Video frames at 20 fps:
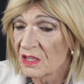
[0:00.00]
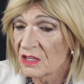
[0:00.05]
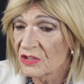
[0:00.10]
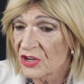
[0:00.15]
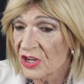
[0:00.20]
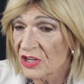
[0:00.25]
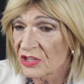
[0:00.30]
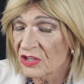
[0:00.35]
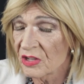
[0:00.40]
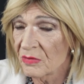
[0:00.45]

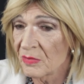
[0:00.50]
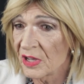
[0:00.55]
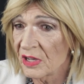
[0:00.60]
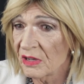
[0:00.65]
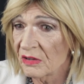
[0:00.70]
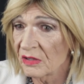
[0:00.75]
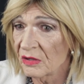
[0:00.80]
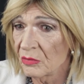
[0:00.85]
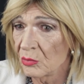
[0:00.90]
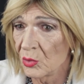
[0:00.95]
Checked them
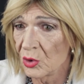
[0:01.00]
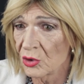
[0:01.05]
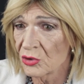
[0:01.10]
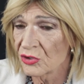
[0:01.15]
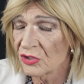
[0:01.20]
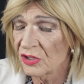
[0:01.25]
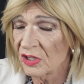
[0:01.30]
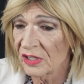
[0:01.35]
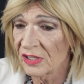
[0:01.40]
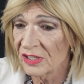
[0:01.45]
out. It
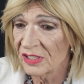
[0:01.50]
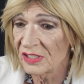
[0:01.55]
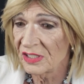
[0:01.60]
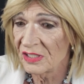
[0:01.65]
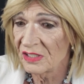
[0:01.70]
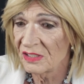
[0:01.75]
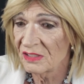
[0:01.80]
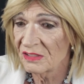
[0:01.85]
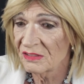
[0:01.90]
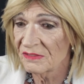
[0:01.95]
wasn't
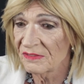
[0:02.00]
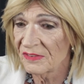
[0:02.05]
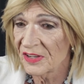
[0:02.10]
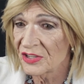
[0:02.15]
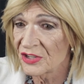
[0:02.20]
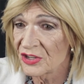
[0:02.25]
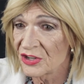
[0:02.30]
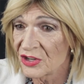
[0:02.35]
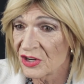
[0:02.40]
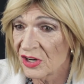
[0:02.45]
a
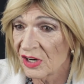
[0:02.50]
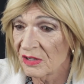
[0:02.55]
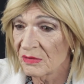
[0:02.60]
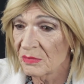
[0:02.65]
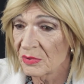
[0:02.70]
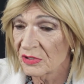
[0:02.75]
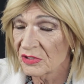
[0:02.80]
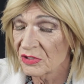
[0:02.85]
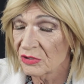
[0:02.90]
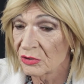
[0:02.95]
fetish
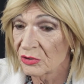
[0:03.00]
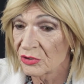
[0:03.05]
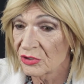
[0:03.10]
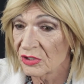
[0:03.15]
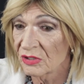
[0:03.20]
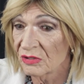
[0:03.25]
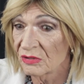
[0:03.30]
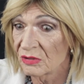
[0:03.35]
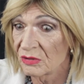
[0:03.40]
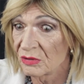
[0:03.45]
club, or
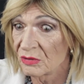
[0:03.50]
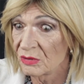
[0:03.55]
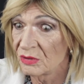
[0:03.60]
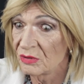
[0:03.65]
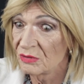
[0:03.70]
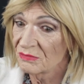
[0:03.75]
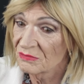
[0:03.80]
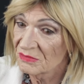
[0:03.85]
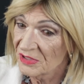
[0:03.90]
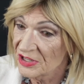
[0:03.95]
so
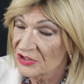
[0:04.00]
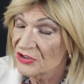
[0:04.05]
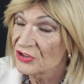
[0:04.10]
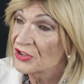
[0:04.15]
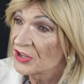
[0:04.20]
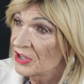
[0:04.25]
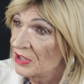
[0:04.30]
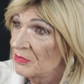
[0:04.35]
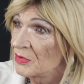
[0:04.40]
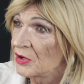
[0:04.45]
it
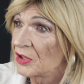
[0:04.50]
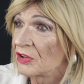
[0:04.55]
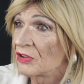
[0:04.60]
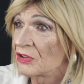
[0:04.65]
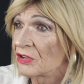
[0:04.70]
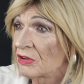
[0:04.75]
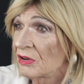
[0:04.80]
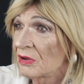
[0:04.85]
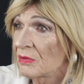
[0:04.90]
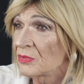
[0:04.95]
seemed at the
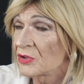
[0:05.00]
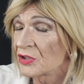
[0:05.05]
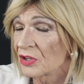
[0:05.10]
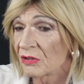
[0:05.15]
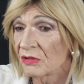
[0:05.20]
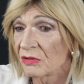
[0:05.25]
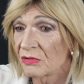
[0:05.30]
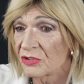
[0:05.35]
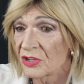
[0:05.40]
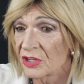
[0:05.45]
time,
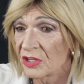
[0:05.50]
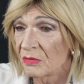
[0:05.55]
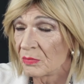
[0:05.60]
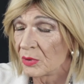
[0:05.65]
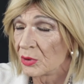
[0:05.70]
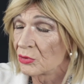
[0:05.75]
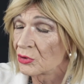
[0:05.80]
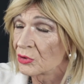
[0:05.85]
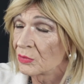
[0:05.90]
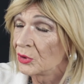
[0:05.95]
so Tina
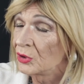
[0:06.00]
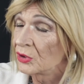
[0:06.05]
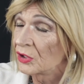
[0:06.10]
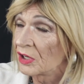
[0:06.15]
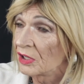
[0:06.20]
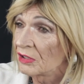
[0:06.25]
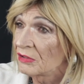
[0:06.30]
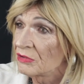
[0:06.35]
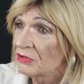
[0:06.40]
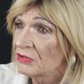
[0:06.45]
bought some more
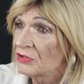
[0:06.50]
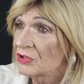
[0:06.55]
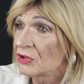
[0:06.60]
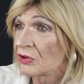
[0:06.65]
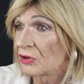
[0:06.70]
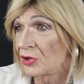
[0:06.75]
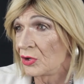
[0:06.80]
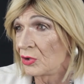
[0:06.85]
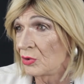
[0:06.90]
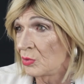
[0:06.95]
clothes,
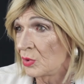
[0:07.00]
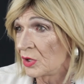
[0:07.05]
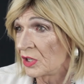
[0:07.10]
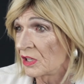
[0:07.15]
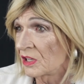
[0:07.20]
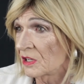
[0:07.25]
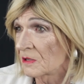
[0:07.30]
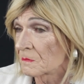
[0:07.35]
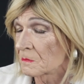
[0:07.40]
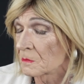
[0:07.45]
got a new
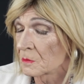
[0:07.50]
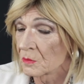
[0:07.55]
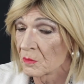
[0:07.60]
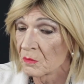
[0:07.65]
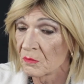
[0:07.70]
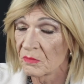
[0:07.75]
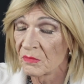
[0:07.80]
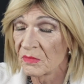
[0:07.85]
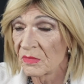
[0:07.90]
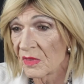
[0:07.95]
wig.
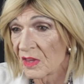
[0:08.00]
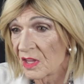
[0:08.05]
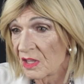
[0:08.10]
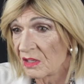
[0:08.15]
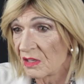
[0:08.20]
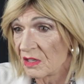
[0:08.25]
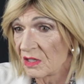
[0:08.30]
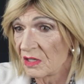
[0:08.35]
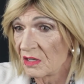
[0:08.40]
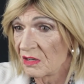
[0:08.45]

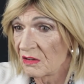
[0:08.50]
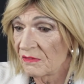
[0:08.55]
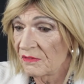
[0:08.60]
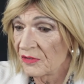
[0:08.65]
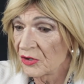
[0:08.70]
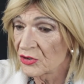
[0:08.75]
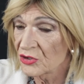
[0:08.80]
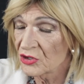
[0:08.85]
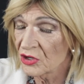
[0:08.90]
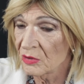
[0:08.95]

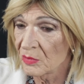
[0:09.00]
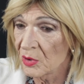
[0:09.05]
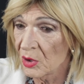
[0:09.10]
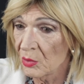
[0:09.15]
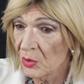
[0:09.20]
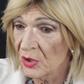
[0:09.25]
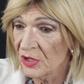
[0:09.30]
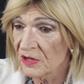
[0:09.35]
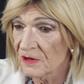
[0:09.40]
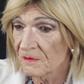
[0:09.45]
First time I
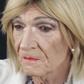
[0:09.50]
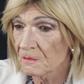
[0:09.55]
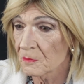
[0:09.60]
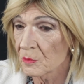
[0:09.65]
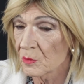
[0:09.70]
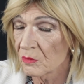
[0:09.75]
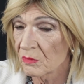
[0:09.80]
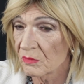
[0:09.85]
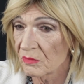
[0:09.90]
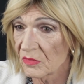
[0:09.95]
went,
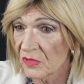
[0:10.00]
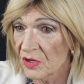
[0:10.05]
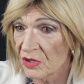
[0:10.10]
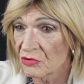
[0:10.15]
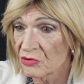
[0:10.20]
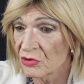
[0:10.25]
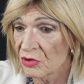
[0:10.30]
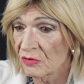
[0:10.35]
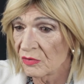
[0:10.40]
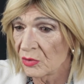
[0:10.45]

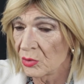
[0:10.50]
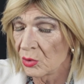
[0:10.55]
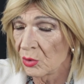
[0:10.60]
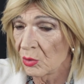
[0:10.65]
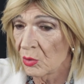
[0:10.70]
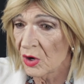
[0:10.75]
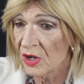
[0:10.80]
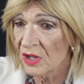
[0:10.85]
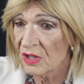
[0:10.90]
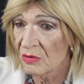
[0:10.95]
drove all the
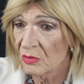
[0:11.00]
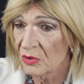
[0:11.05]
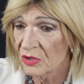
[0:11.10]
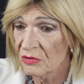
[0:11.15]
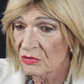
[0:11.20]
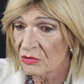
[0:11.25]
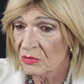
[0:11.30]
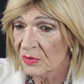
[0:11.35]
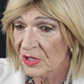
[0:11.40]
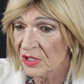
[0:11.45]
way,
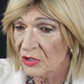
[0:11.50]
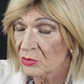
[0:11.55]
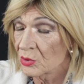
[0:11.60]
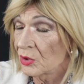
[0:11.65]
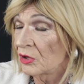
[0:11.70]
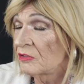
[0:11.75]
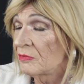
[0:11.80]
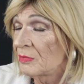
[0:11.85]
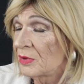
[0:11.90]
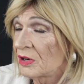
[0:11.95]
which was about
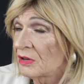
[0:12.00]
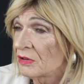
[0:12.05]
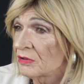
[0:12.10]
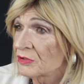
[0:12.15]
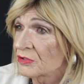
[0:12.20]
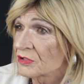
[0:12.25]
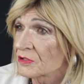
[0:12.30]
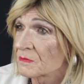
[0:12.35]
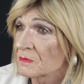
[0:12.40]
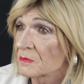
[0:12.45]
12
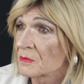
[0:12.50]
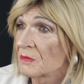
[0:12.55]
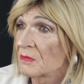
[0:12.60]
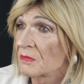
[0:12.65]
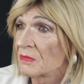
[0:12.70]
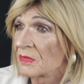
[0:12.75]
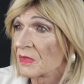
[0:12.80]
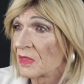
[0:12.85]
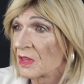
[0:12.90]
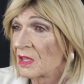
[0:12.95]
miles,
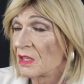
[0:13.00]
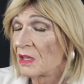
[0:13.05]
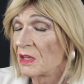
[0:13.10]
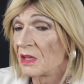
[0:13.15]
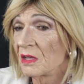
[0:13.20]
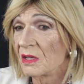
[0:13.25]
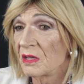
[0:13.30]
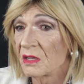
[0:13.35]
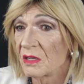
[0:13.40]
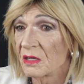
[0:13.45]

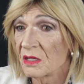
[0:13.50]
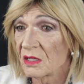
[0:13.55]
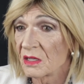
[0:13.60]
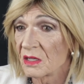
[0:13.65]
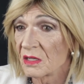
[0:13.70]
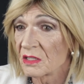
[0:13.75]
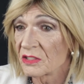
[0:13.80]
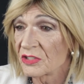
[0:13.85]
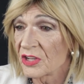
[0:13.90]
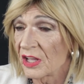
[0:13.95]

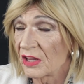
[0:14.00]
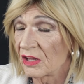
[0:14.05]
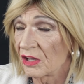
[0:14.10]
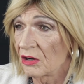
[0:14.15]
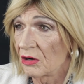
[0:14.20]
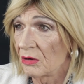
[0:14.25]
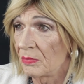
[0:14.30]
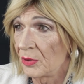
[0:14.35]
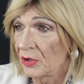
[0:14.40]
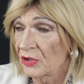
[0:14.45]
sat in the
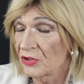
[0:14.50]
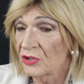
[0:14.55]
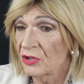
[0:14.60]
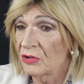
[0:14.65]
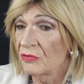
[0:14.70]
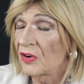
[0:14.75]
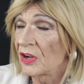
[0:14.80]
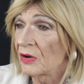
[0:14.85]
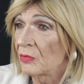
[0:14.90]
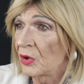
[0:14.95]
car park and
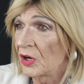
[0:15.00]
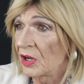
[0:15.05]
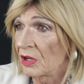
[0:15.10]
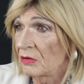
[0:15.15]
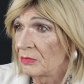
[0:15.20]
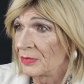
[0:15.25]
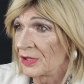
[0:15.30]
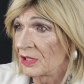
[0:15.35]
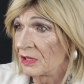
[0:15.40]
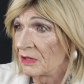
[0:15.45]
turned around and went
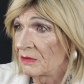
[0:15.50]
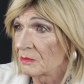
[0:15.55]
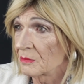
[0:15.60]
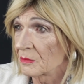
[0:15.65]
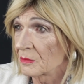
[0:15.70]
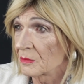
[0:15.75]
home again.